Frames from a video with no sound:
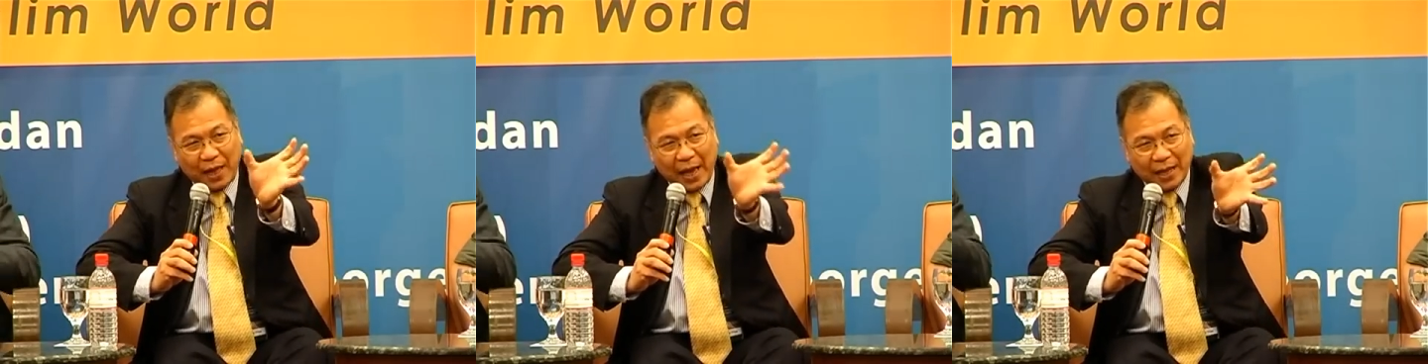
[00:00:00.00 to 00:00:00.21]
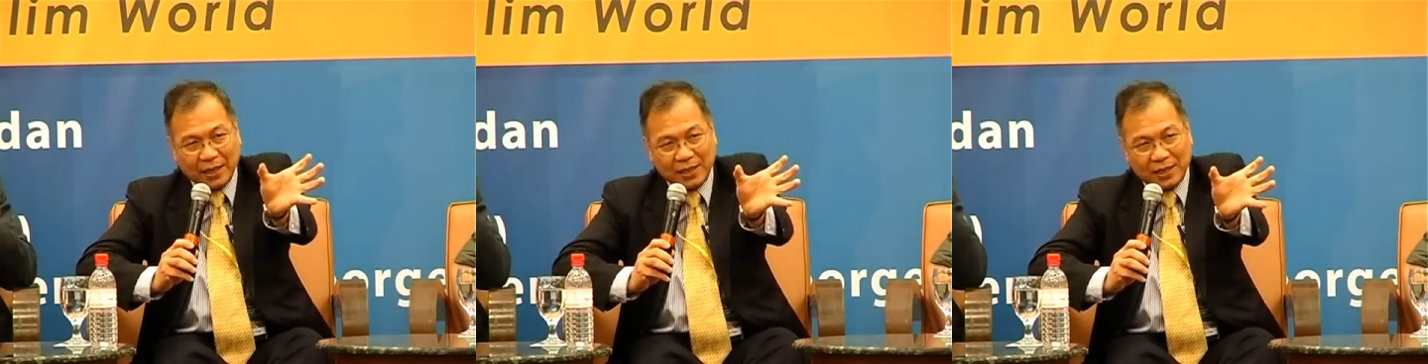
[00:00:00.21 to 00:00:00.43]

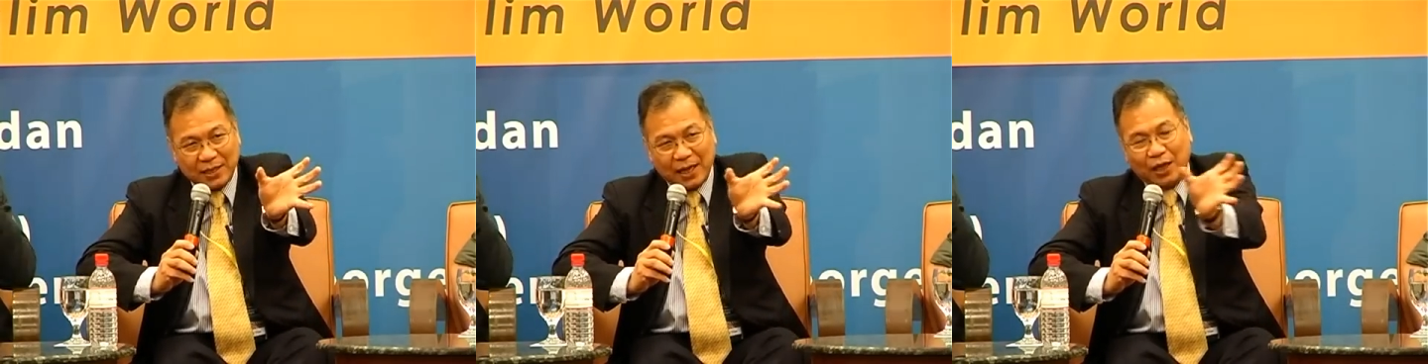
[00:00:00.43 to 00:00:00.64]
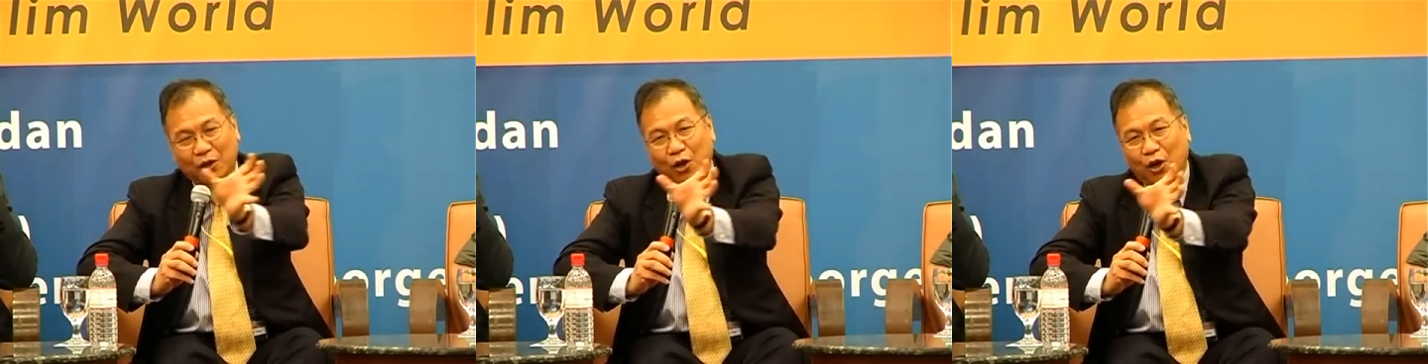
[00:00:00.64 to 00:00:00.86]

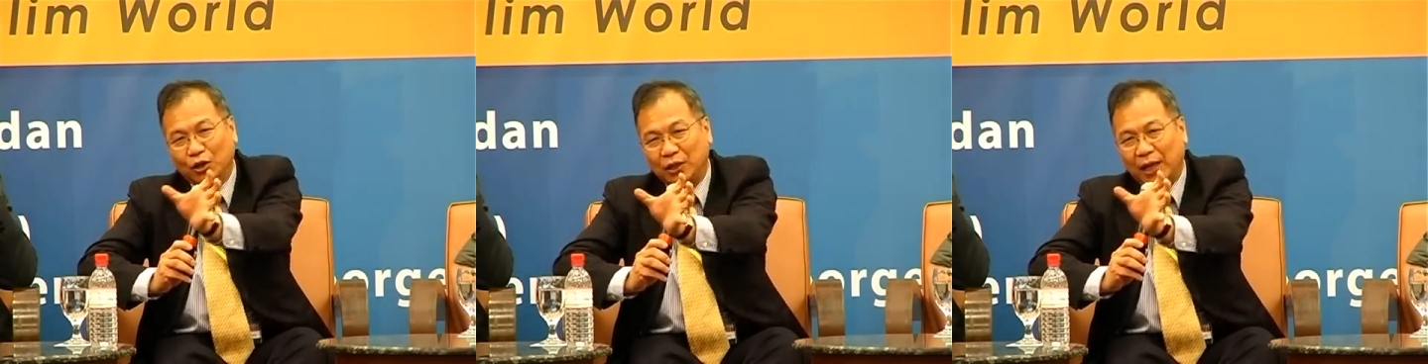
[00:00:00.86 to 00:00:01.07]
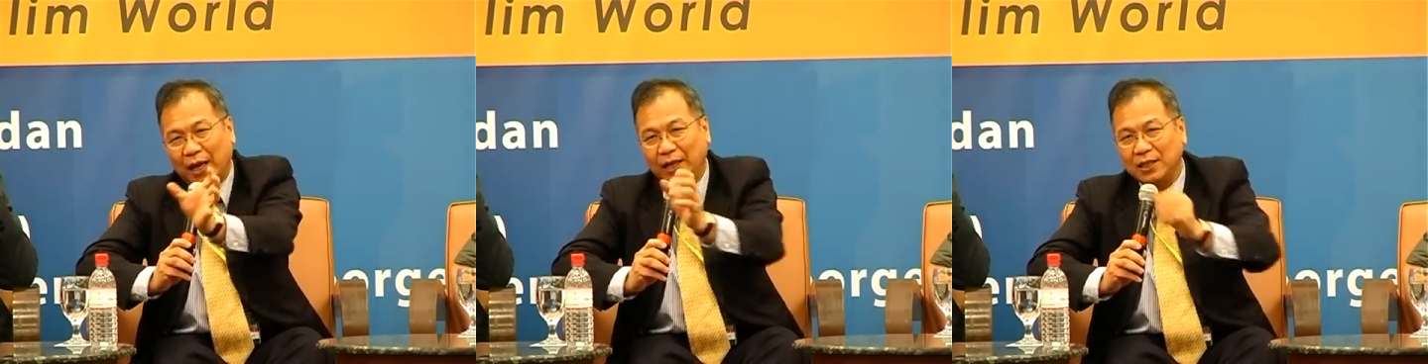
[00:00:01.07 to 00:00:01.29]
text and
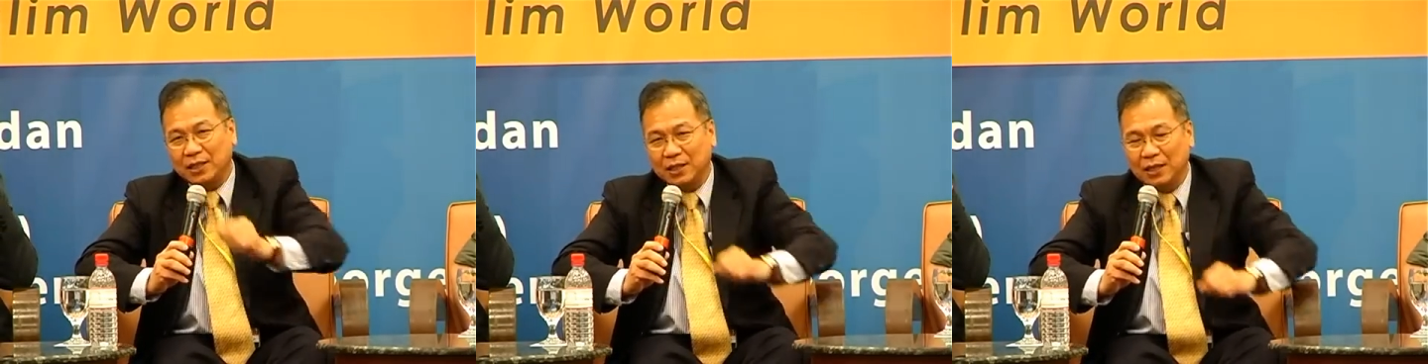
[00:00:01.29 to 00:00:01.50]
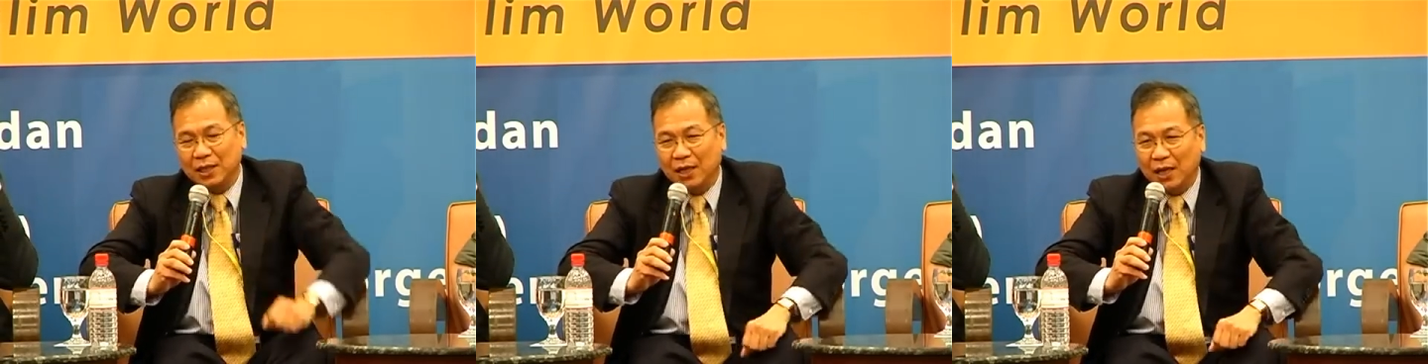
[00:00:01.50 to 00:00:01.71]

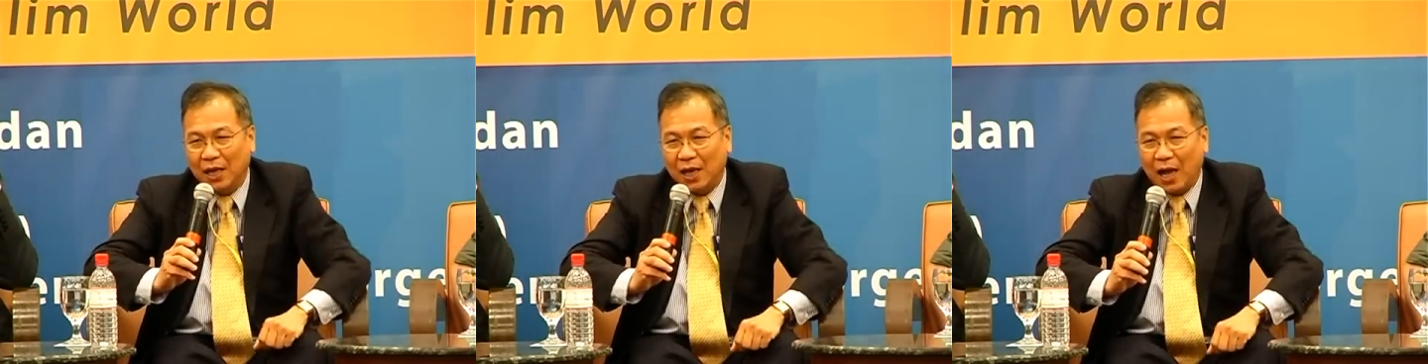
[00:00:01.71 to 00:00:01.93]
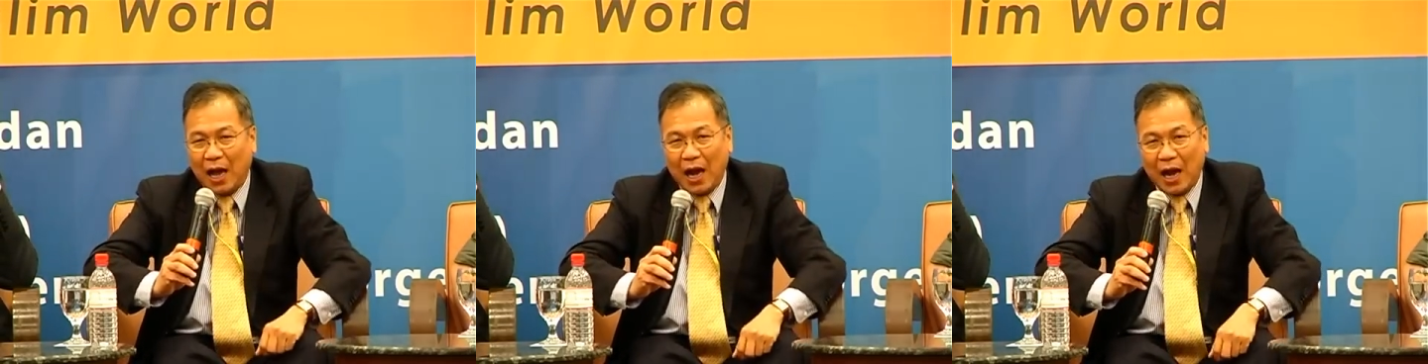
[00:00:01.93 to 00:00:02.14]
context,
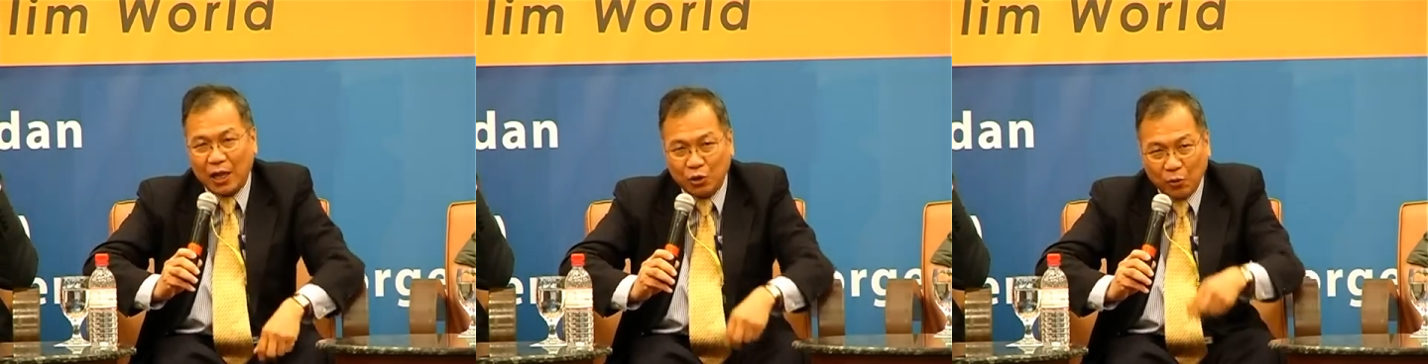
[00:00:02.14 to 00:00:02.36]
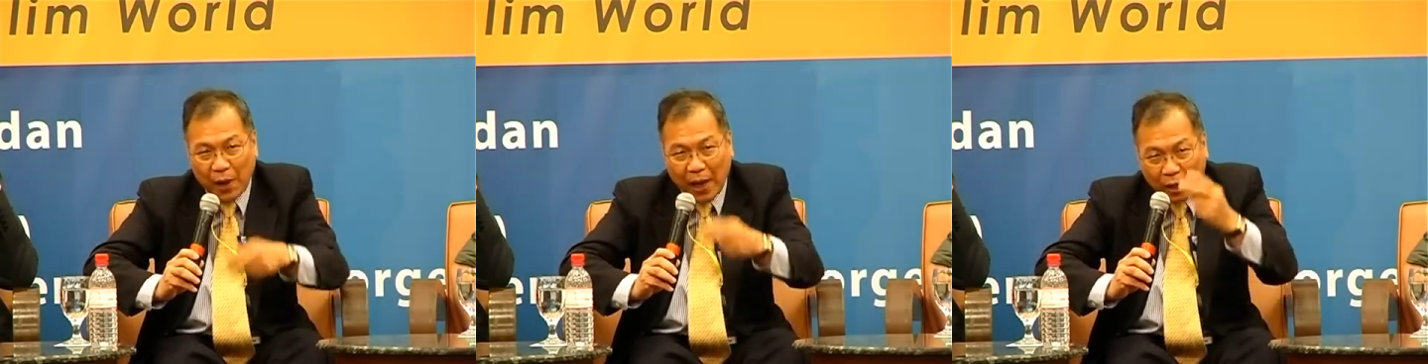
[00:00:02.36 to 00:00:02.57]
I
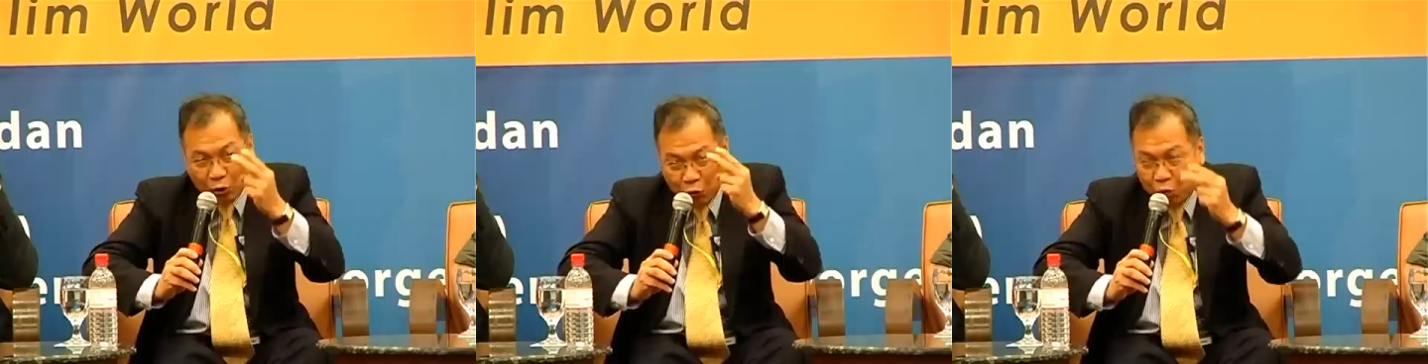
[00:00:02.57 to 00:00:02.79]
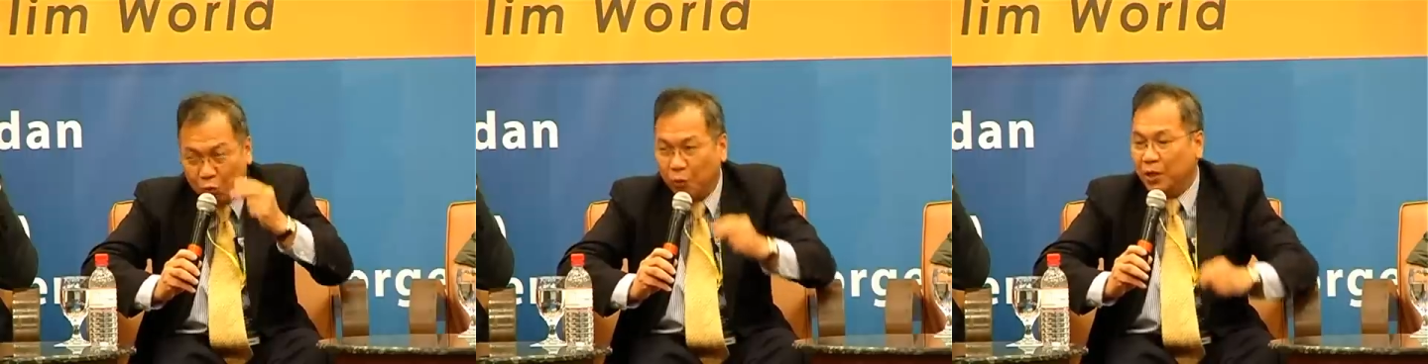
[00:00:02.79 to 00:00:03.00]
like to
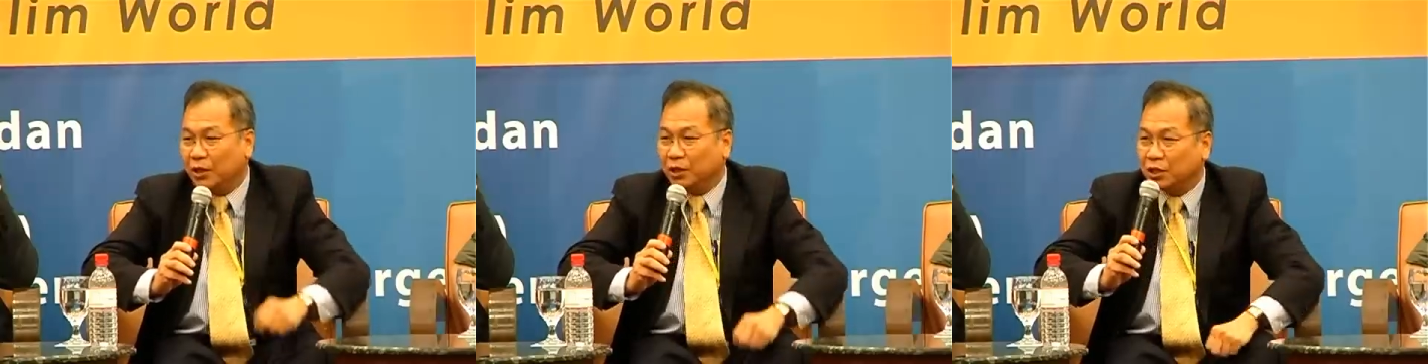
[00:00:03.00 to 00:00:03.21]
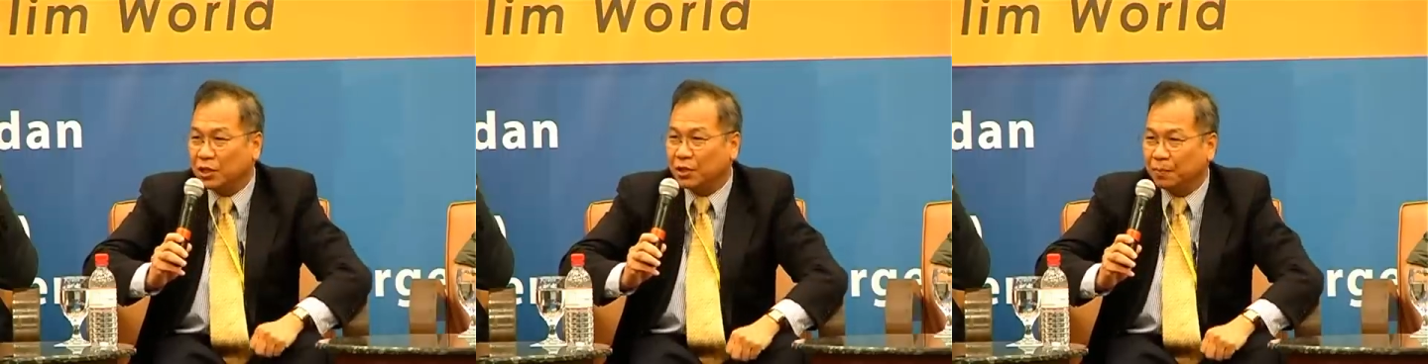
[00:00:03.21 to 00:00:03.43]
add two
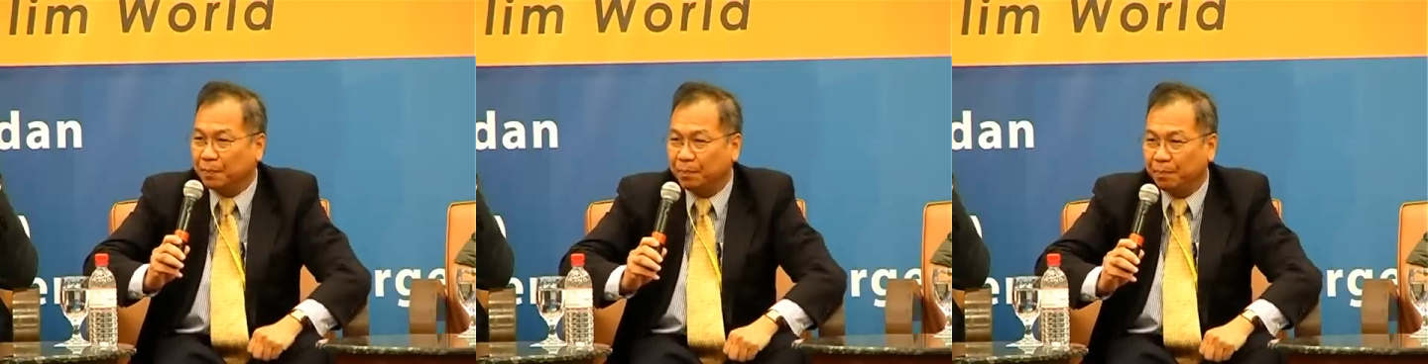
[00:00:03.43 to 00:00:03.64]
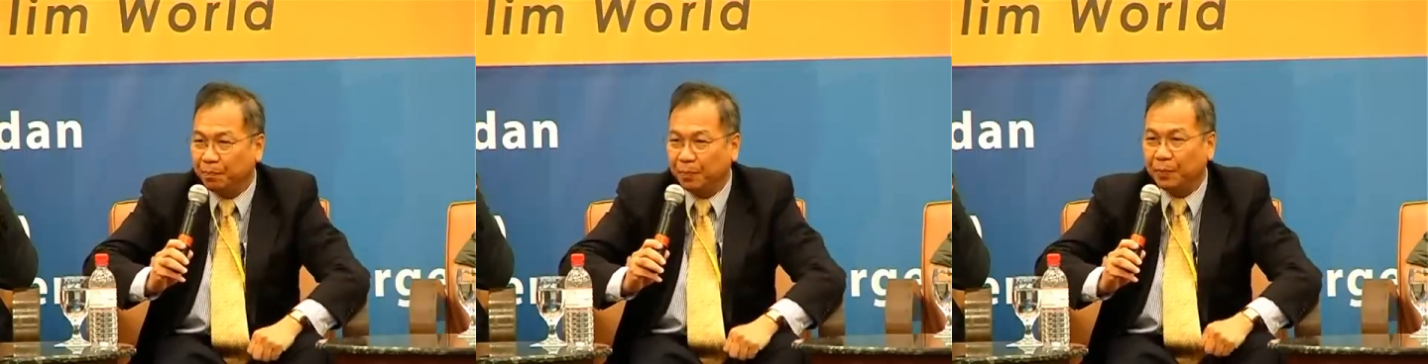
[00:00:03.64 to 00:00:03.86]
words,